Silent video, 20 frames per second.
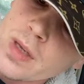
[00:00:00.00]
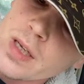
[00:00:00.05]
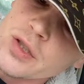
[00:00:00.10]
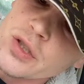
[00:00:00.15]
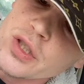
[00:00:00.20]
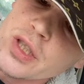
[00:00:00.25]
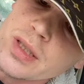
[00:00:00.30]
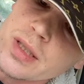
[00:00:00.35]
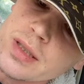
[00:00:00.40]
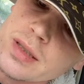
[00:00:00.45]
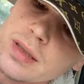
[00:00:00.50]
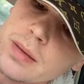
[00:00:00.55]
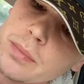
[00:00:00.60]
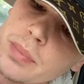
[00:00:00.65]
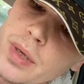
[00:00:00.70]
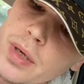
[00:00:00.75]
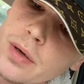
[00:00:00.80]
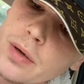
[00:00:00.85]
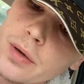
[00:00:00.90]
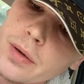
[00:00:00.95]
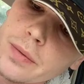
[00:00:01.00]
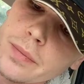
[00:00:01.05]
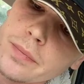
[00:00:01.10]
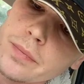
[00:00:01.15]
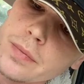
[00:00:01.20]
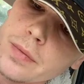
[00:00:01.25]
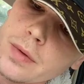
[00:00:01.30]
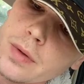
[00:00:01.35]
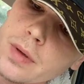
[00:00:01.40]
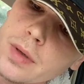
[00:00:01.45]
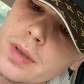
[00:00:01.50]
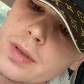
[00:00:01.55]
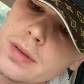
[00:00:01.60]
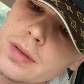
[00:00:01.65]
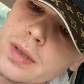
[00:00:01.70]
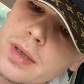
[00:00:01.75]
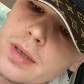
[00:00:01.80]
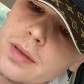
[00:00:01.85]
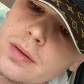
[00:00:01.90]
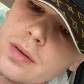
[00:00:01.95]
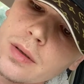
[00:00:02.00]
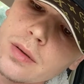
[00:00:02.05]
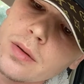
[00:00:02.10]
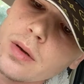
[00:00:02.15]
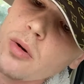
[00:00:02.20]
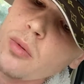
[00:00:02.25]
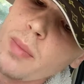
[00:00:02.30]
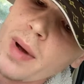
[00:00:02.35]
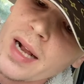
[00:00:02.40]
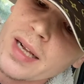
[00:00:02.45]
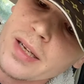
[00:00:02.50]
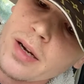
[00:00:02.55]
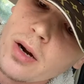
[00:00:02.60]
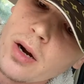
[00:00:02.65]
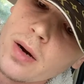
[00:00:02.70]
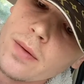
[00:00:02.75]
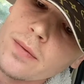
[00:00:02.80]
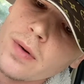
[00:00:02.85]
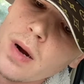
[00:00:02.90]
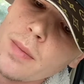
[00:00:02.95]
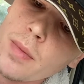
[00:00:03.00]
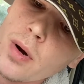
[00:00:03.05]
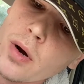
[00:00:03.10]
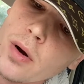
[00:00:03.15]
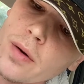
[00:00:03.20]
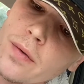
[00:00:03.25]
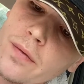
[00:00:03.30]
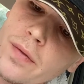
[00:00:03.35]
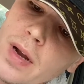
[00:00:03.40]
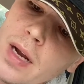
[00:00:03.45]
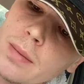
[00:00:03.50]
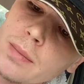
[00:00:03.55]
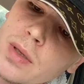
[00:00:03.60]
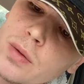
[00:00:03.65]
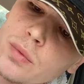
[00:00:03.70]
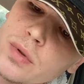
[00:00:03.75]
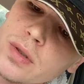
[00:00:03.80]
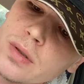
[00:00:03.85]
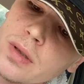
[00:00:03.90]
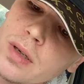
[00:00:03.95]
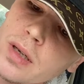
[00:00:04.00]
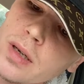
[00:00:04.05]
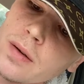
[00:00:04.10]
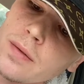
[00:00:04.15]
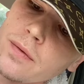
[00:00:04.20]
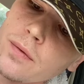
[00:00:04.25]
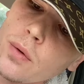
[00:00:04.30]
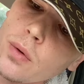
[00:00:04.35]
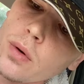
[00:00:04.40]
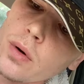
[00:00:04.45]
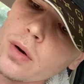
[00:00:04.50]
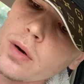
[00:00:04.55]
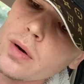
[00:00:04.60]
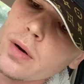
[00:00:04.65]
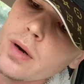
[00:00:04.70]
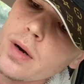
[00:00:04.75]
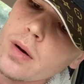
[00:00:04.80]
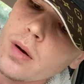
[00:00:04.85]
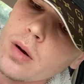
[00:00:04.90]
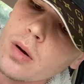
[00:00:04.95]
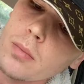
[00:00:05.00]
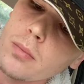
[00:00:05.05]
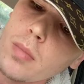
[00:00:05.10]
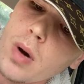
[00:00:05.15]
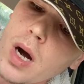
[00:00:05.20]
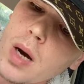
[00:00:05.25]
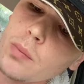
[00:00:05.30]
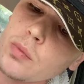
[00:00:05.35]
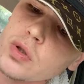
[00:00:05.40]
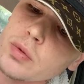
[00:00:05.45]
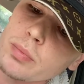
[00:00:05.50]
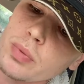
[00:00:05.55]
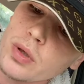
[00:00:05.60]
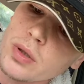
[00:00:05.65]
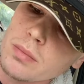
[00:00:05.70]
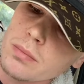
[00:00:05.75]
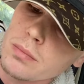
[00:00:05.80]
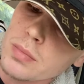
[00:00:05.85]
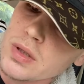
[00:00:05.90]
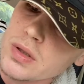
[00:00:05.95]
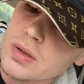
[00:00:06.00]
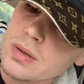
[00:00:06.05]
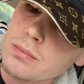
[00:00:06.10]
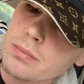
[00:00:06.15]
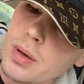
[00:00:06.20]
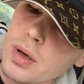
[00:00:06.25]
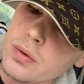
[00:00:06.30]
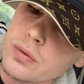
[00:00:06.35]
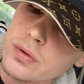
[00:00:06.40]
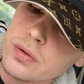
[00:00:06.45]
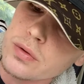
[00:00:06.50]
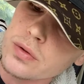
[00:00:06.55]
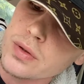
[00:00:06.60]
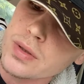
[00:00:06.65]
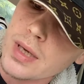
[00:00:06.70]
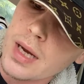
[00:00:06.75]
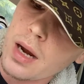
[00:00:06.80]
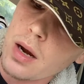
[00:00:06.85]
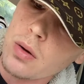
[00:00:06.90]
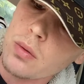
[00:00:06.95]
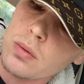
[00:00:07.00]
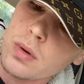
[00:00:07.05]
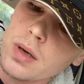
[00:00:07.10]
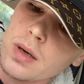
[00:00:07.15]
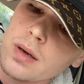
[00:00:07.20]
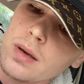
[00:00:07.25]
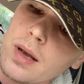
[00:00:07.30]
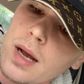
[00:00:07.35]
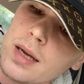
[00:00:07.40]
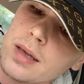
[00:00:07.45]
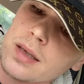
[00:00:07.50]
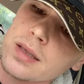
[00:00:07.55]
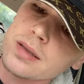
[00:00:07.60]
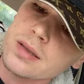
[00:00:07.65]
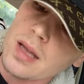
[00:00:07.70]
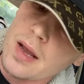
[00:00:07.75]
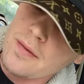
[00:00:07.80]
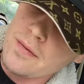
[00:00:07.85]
she disappeared. He said nobody heard from her. Her family was looking for her. Her mom was putting missing posters out. I guess they